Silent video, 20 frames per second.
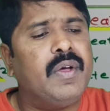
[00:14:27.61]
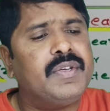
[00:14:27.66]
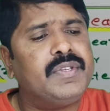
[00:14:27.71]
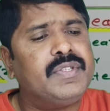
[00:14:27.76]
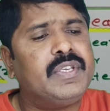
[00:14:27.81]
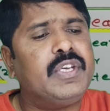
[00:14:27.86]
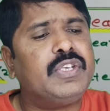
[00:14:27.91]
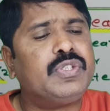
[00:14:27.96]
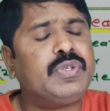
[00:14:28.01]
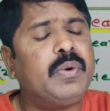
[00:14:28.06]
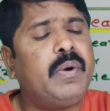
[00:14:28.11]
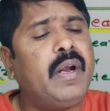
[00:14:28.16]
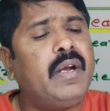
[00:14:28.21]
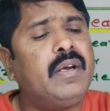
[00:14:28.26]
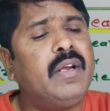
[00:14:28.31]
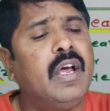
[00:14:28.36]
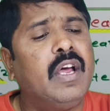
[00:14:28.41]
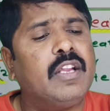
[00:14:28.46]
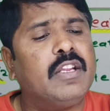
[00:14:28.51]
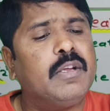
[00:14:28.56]
See
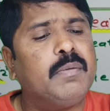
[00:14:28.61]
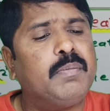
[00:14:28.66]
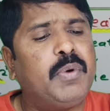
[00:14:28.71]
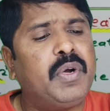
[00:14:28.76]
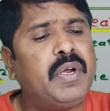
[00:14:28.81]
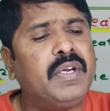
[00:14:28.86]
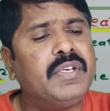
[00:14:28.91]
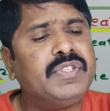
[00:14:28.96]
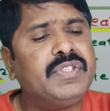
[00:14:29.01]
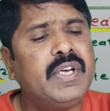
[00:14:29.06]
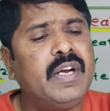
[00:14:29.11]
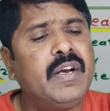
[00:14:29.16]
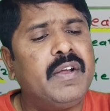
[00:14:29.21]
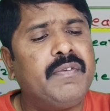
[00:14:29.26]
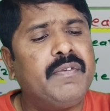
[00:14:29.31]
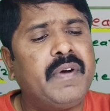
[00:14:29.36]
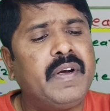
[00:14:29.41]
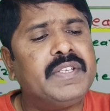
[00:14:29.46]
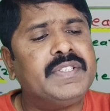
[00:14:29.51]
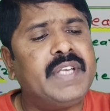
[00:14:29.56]
student, the potential
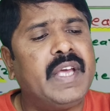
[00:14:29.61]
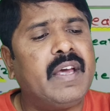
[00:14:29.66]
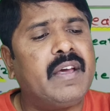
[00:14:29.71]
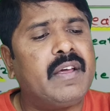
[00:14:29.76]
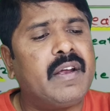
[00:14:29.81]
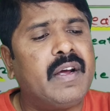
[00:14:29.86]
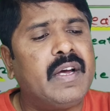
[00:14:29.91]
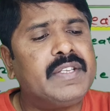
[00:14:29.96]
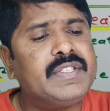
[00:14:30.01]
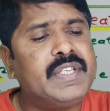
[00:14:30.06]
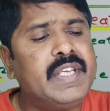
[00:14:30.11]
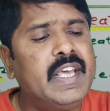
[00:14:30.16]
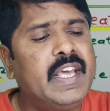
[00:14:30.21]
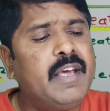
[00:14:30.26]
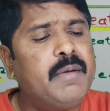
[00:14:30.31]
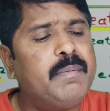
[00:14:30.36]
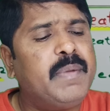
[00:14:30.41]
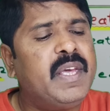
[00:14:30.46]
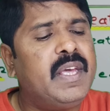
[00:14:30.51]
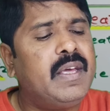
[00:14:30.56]
difference across
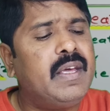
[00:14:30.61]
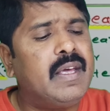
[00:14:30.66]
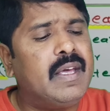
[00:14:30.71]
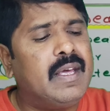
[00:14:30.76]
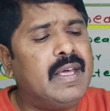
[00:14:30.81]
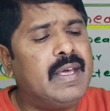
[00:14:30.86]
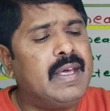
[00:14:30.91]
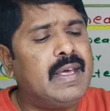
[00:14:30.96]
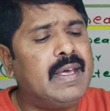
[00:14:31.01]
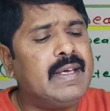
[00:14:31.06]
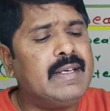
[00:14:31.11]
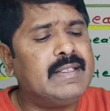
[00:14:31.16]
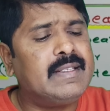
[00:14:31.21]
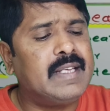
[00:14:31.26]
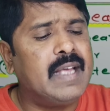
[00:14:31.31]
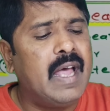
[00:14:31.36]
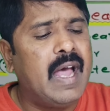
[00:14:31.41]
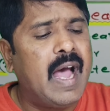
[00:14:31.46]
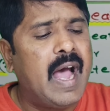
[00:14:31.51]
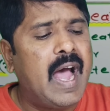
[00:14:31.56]
AB
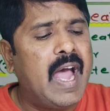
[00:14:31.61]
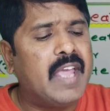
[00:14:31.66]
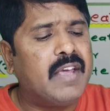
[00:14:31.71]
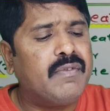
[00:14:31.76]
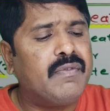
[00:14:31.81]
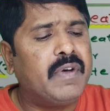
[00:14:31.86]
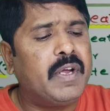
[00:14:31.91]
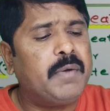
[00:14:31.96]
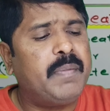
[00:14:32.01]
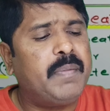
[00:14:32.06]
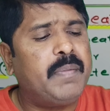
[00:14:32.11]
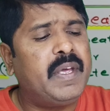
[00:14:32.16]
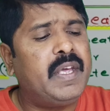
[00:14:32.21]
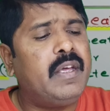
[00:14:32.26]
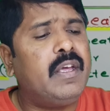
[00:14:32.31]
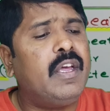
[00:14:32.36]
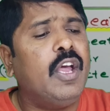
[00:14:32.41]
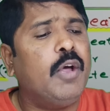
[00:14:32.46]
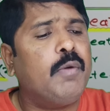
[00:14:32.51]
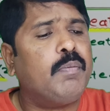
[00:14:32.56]
is
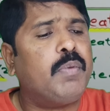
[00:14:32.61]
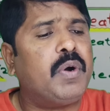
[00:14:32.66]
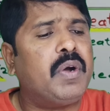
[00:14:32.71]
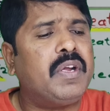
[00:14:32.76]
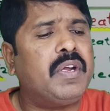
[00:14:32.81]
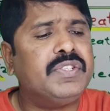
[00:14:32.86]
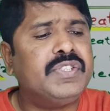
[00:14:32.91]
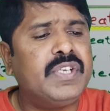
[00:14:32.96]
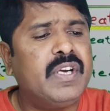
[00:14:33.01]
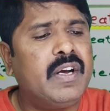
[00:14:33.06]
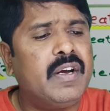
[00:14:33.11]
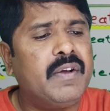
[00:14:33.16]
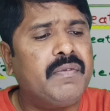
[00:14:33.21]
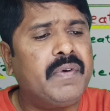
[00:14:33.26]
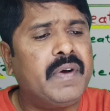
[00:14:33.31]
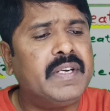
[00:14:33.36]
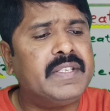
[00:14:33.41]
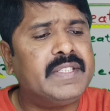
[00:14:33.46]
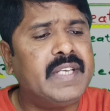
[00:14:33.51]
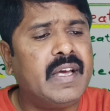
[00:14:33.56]
I1P, potential
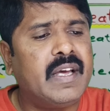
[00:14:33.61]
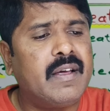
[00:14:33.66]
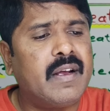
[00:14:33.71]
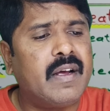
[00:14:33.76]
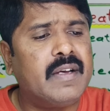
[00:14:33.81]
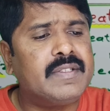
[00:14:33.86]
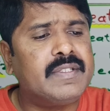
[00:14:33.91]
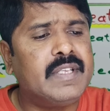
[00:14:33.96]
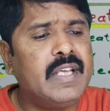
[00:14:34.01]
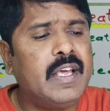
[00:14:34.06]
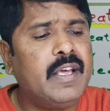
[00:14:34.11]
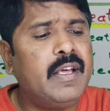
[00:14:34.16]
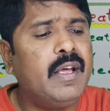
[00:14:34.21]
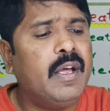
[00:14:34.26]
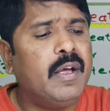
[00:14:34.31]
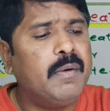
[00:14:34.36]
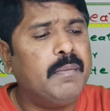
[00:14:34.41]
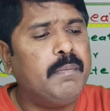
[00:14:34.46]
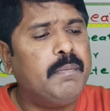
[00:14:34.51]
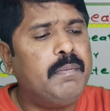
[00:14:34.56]
difference across
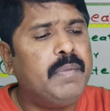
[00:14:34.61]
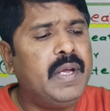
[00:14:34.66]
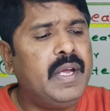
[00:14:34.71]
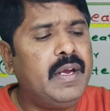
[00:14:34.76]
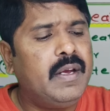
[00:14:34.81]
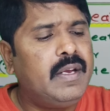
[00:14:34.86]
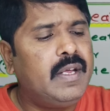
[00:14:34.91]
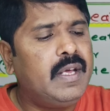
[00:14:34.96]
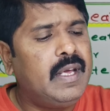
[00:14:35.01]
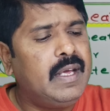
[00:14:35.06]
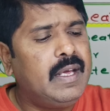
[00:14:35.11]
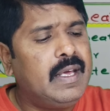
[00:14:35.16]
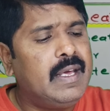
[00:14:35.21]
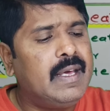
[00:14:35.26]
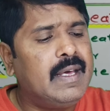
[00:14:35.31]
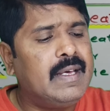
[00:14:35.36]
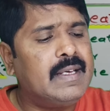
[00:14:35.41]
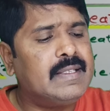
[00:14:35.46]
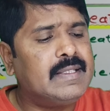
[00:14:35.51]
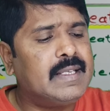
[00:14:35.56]
the
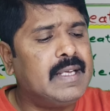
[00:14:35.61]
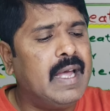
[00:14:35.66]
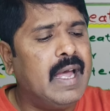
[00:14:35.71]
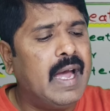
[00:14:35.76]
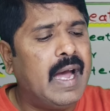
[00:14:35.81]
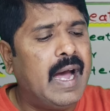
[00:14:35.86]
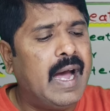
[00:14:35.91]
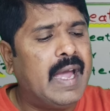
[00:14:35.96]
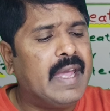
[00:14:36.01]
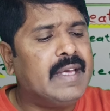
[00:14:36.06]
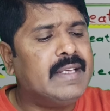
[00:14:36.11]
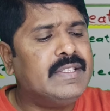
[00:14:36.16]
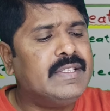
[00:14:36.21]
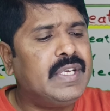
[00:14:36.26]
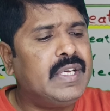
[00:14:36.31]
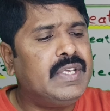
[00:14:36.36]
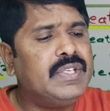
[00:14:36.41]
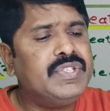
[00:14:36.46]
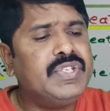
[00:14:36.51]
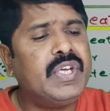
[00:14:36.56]
BD is
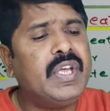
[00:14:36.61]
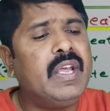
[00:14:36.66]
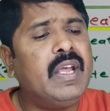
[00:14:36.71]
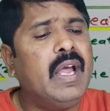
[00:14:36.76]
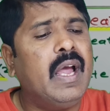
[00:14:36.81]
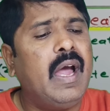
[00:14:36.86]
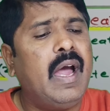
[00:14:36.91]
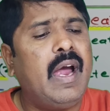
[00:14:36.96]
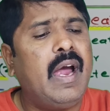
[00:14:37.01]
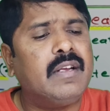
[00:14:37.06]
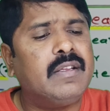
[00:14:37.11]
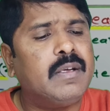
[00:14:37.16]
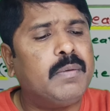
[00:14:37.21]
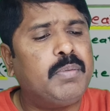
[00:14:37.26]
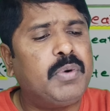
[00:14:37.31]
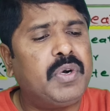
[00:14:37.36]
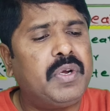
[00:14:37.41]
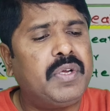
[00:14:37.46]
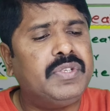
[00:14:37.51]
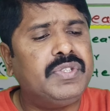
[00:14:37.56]
IGG, and the
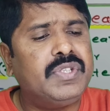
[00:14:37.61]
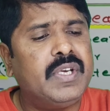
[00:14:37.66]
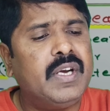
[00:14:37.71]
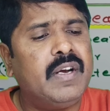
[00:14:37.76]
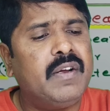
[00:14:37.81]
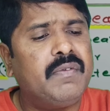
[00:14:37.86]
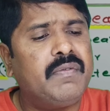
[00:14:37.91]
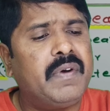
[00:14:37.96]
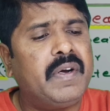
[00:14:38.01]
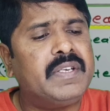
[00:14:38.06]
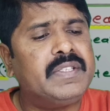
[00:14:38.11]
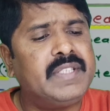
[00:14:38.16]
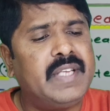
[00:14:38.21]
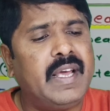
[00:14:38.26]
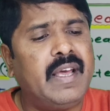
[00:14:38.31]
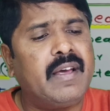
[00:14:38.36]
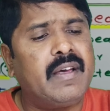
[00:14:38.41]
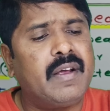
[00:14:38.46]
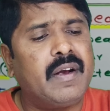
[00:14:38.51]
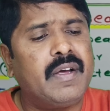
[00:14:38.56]
potential difference
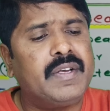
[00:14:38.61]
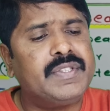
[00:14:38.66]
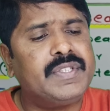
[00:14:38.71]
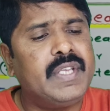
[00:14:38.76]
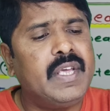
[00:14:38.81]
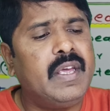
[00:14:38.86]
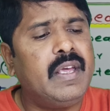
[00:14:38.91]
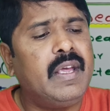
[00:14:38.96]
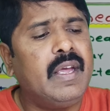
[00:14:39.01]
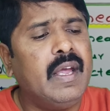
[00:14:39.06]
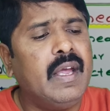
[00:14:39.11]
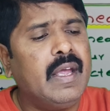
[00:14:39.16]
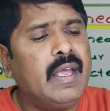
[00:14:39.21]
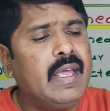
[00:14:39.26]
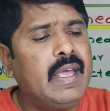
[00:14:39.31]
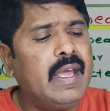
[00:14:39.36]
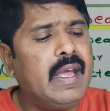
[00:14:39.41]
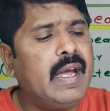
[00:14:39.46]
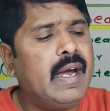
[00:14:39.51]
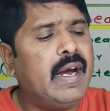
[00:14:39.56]
across the
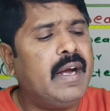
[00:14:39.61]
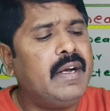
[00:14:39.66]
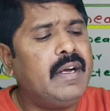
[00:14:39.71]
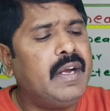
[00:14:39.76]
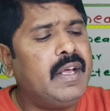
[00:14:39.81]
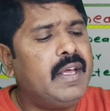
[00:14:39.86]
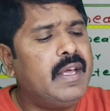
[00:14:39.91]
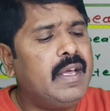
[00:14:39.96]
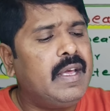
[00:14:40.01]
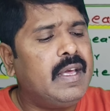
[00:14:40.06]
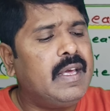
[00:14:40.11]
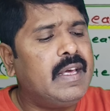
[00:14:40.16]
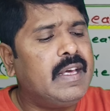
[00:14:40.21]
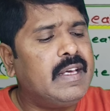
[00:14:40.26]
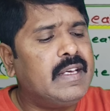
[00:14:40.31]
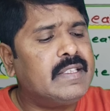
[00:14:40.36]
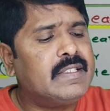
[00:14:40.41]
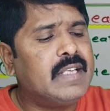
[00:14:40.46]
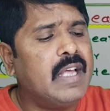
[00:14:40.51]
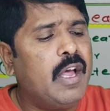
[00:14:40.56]
A and
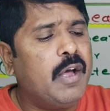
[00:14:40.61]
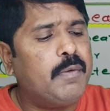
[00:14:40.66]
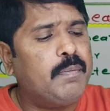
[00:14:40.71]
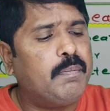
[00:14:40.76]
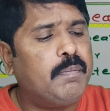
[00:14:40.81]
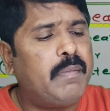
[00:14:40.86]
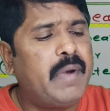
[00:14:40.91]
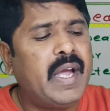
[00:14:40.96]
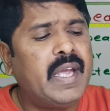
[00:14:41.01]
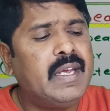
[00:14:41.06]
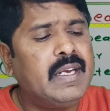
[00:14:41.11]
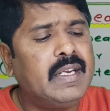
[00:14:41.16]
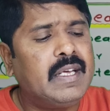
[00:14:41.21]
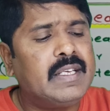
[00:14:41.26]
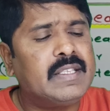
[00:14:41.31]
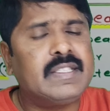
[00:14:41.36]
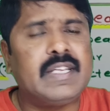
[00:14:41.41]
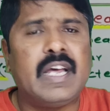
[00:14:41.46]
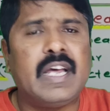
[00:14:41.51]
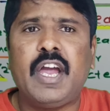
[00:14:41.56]
D is
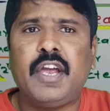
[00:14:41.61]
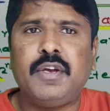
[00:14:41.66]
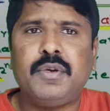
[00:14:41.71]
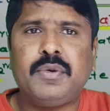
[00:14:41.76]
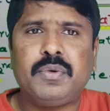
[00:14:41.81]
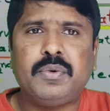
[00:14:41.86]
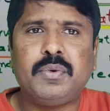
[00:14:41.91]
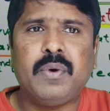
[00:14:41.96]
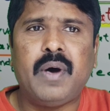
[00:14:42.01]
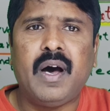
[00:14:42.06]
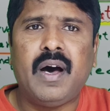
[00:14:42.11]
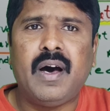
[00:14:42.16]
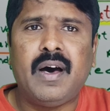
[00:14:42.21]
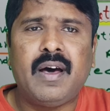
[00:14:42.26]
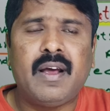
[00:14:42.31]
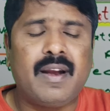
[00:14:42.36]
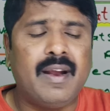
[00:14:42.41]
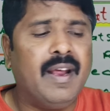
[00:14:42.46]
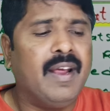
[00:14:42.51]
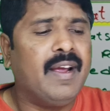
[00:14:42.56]
minus
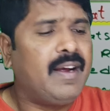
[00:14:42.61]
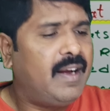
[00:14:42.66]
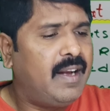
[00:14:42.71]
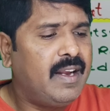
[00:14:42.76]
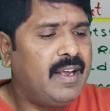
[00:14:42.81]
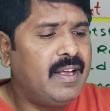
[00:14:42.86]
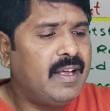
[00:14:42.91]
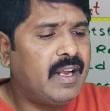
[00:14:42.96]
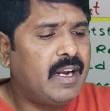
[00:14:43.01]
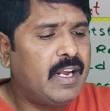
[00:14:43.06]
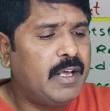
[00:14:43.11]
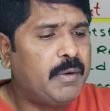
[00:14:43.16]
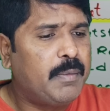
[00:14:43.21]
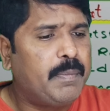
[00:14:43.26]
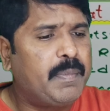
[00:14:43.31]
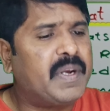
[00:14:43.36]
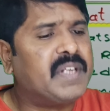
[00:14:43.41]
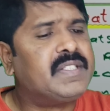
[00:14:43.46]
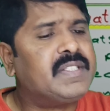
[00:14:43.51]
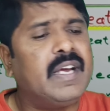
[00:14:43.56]
I2R, clearly
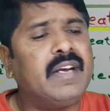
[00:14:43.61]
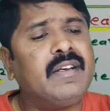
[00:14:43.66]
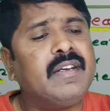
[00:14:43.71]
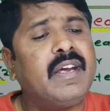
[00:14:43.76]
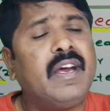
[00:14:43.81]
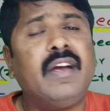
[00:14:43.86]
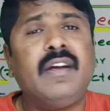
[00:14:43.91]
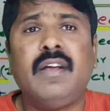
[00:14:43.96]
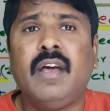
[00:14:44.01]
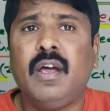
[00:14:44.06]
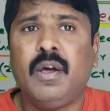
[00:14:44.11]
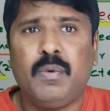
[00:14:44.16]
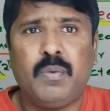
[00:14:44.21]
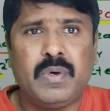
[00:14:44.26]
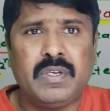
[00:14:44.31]
represented.